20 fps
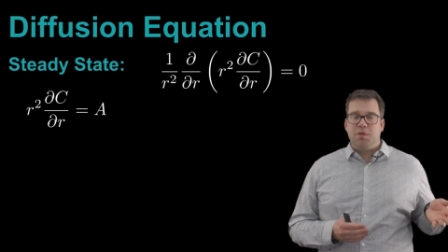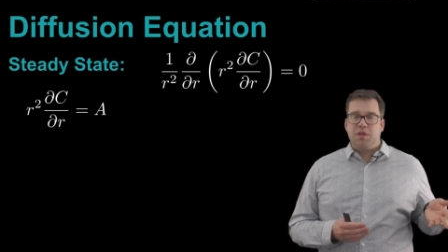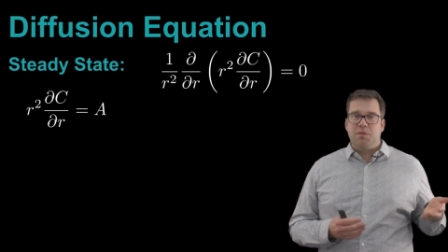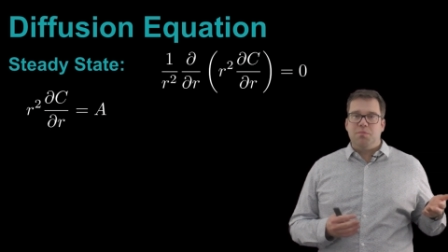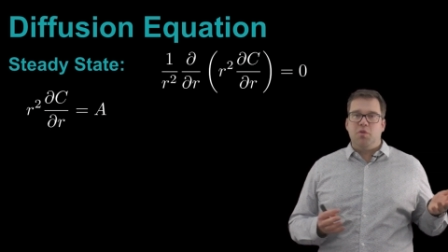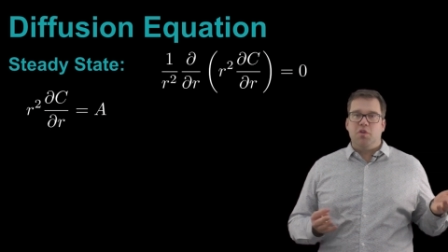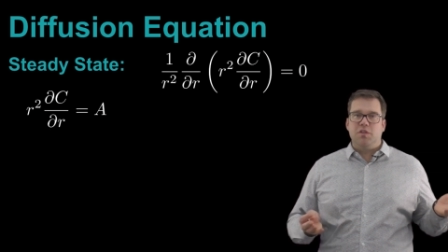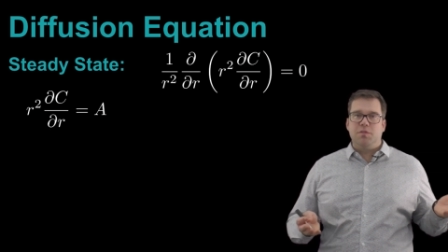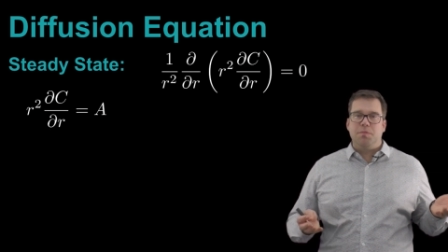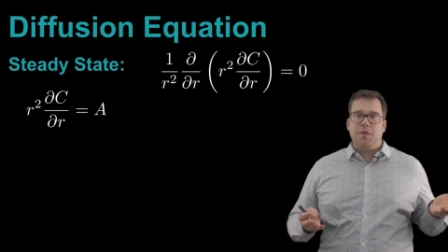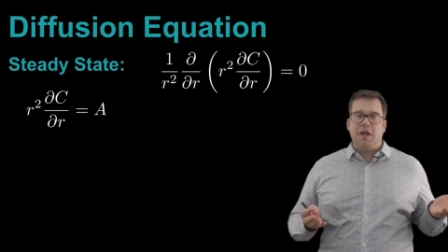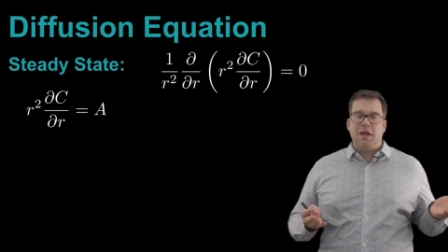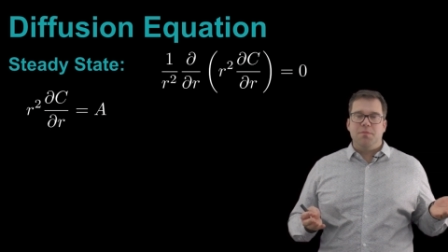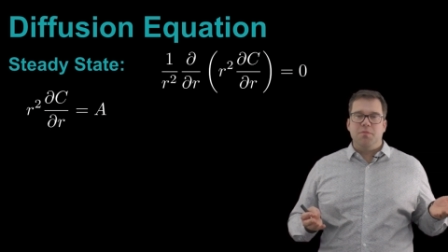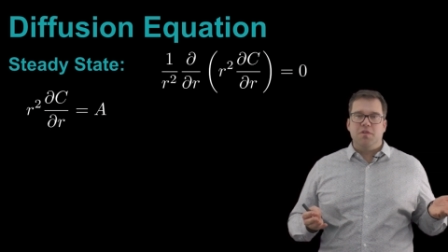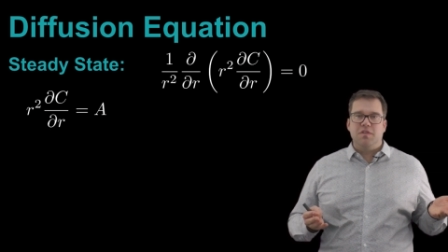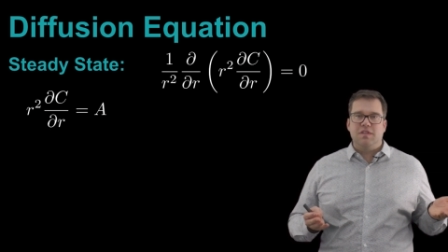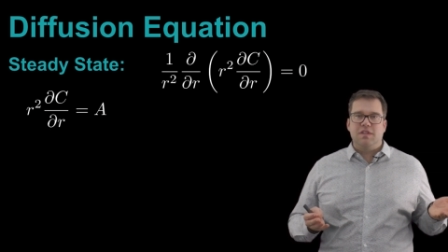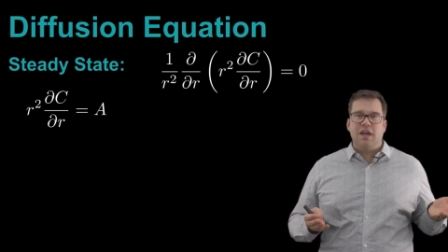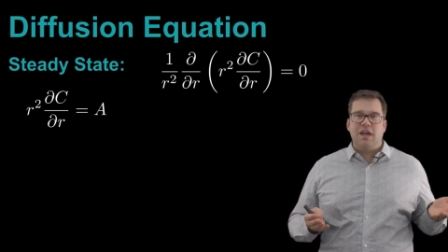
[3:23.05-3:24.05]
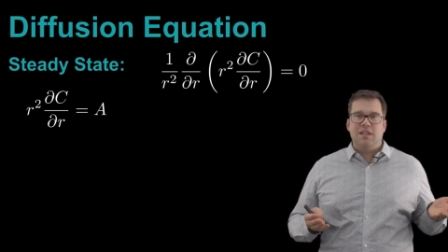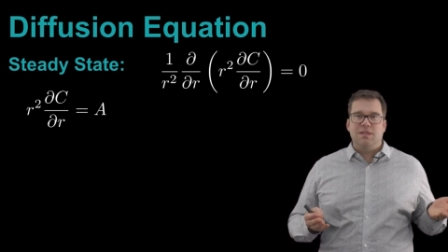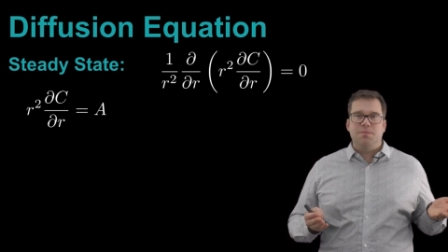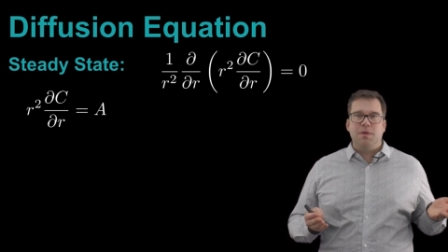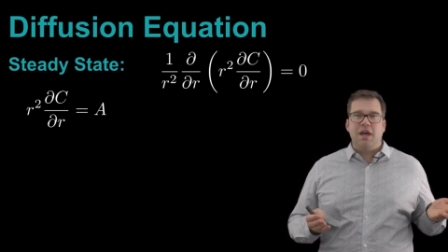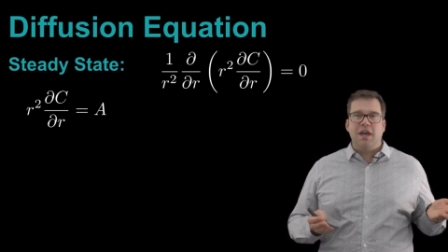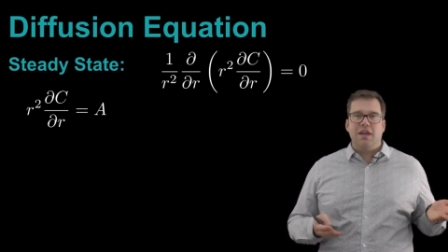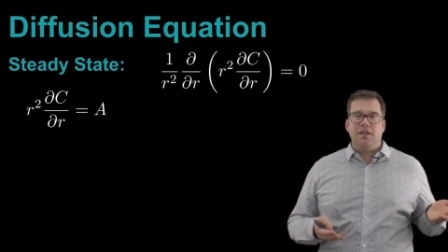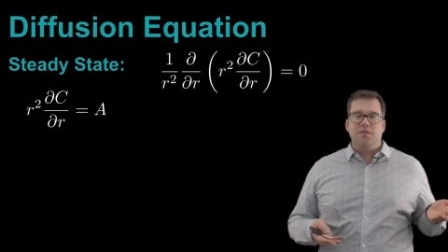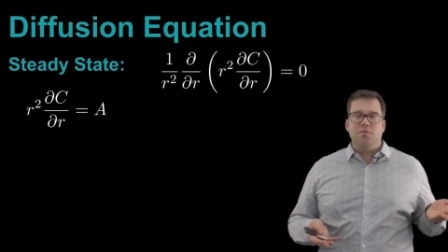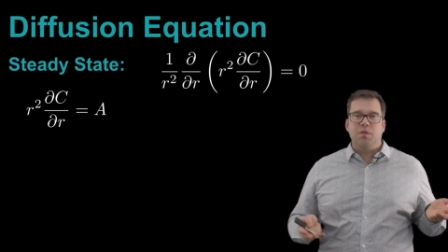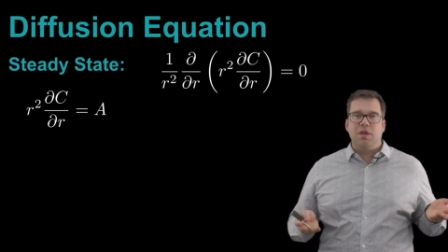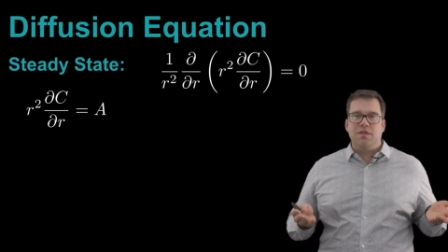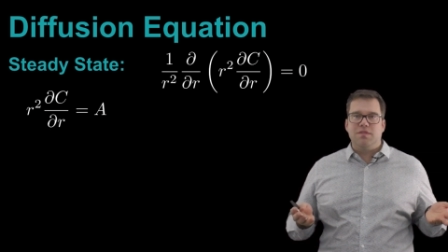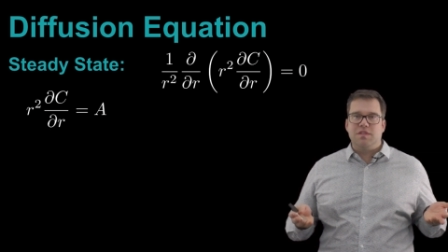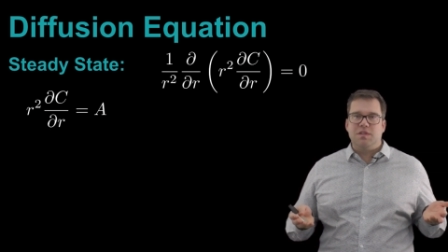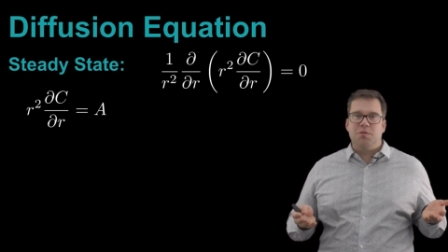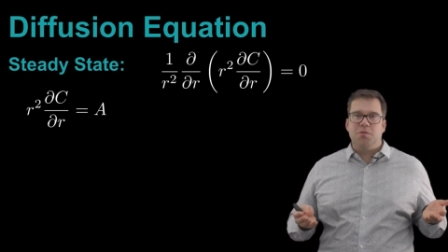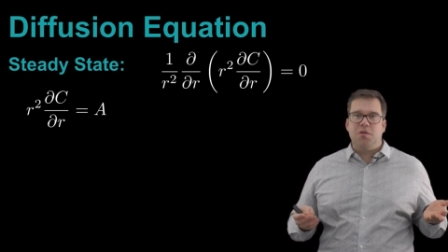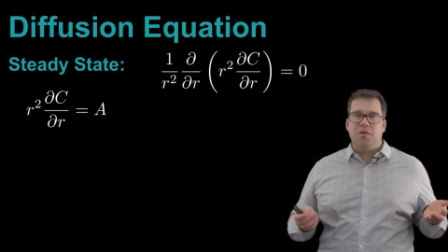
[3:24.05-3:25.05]
we can multiply both sides by it and we
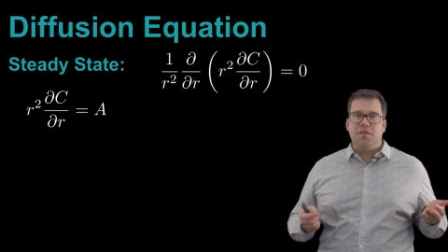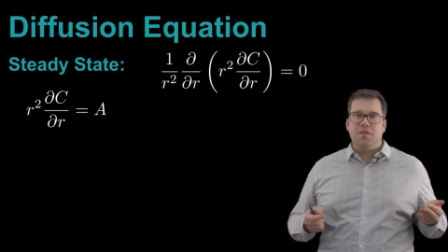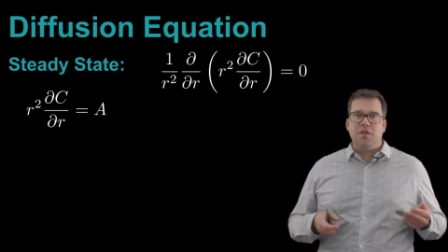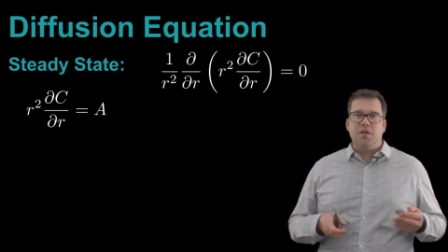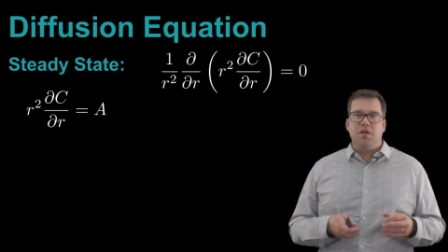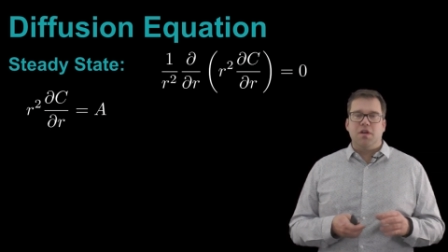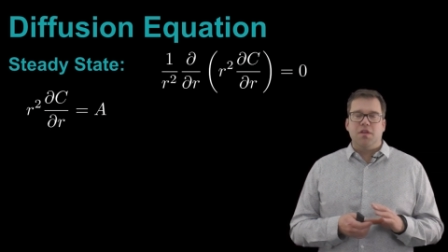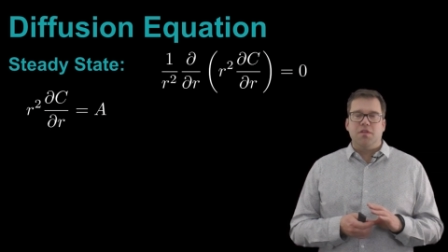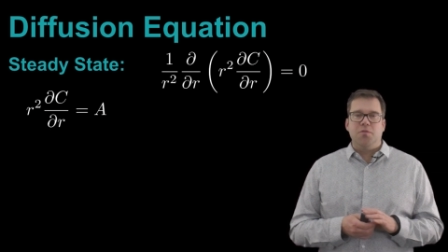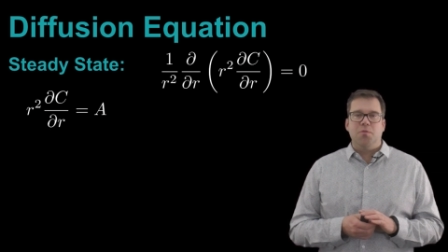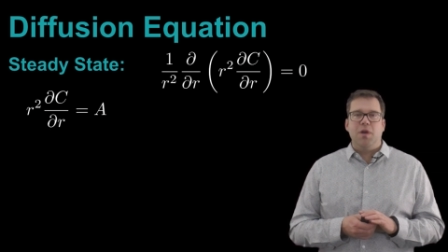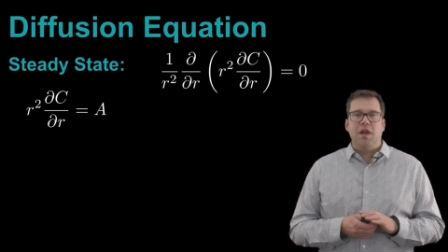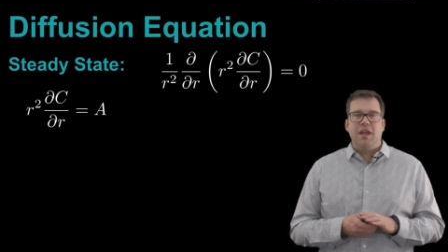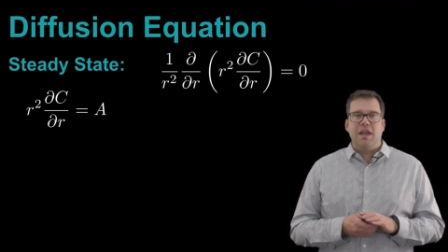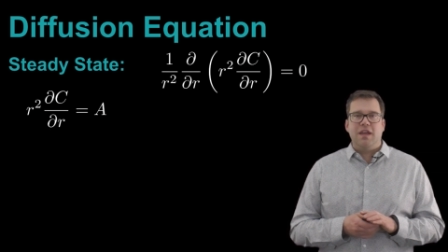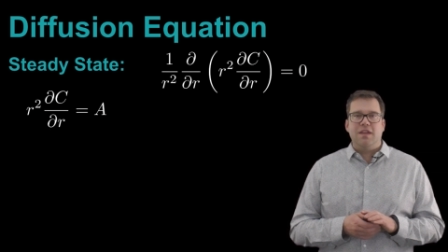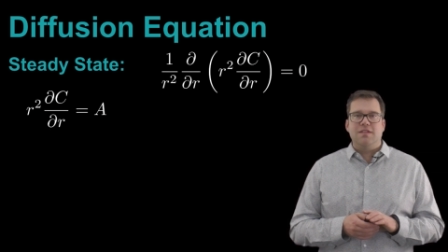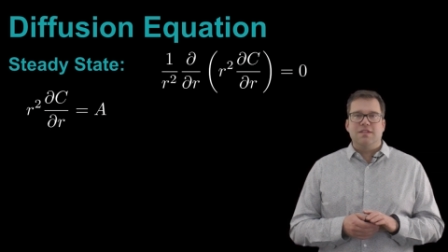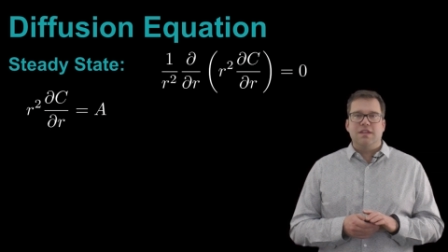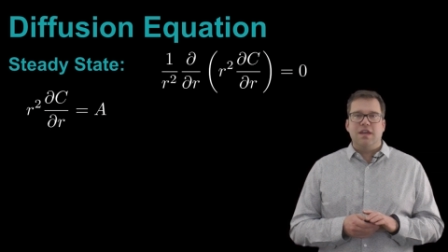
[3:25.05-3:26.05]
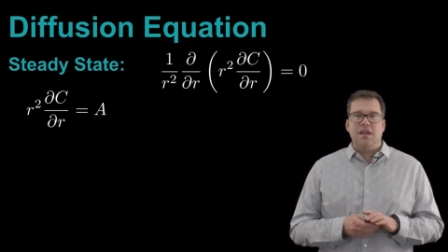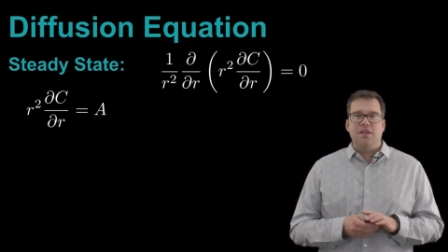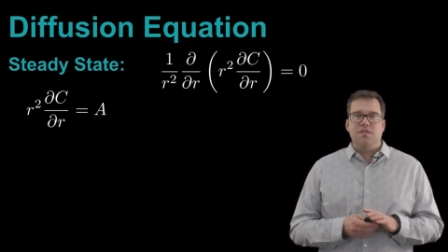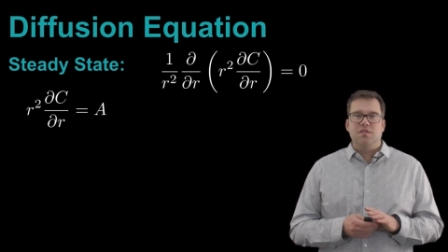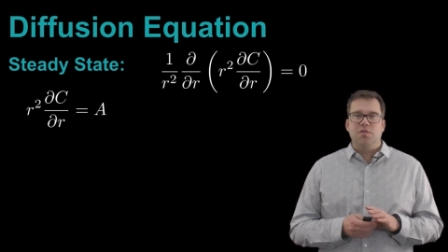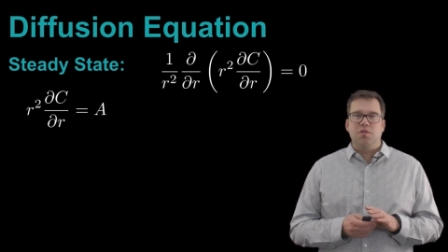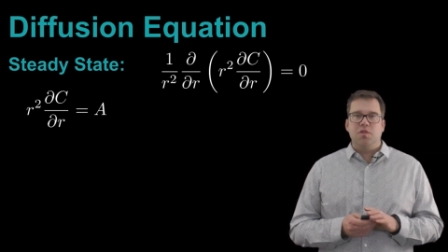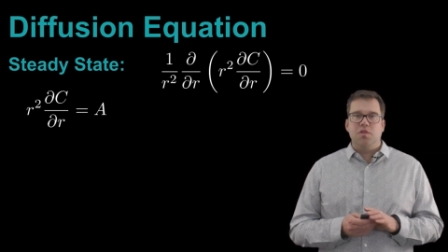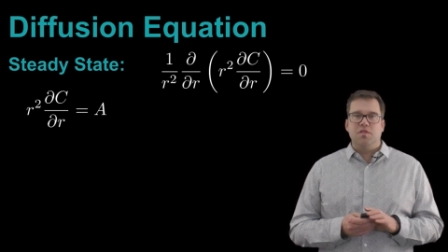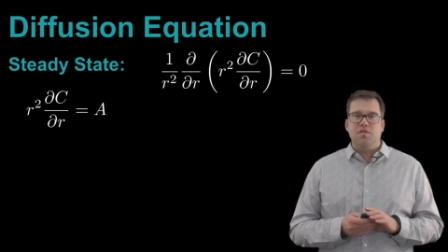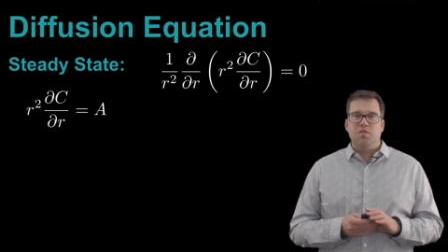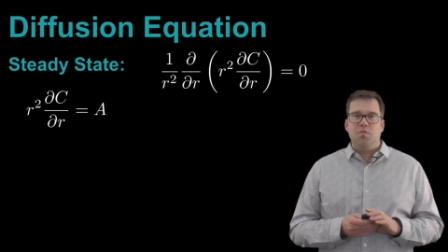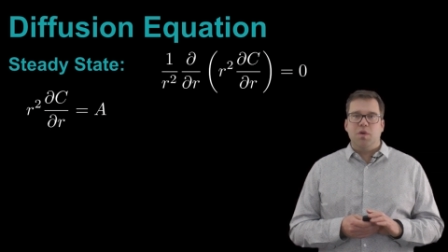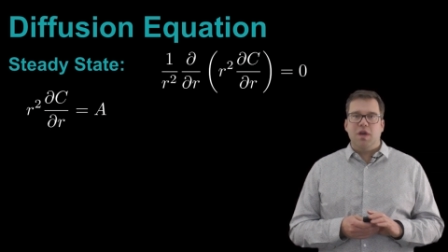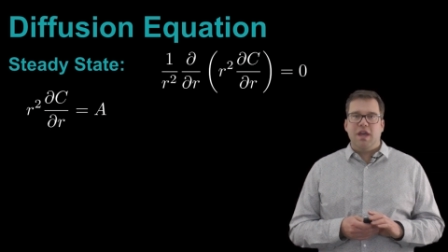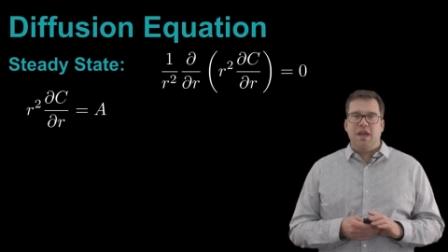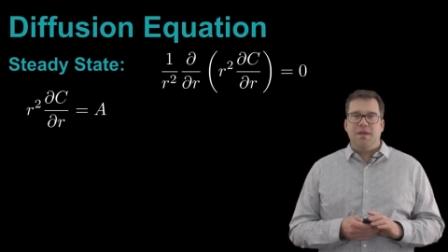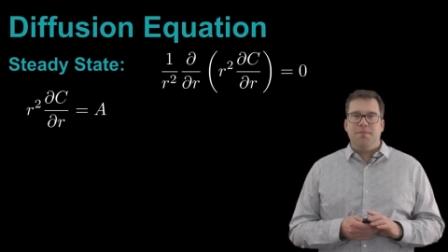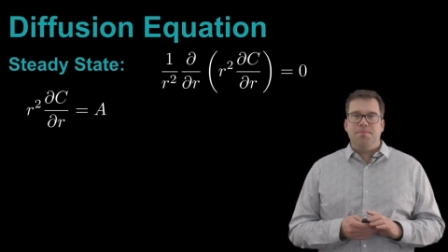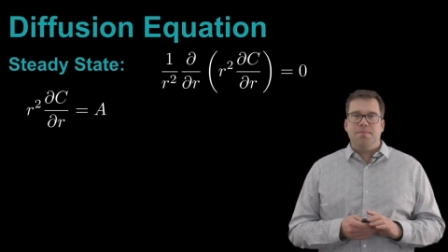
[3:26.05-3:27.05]
have 0 on the, on the right-hand side, so it goes
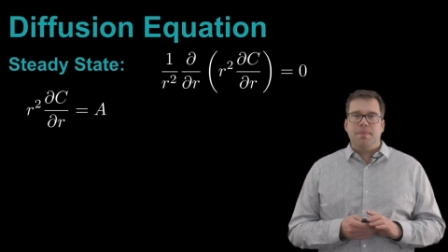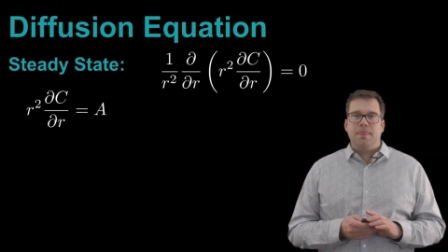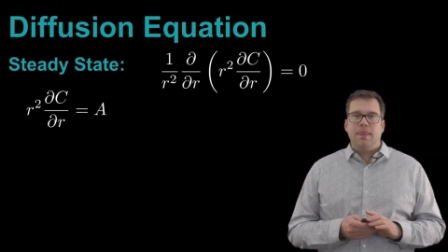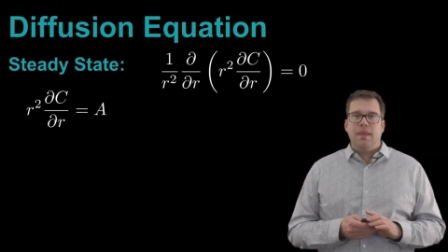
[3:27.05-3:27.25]
away.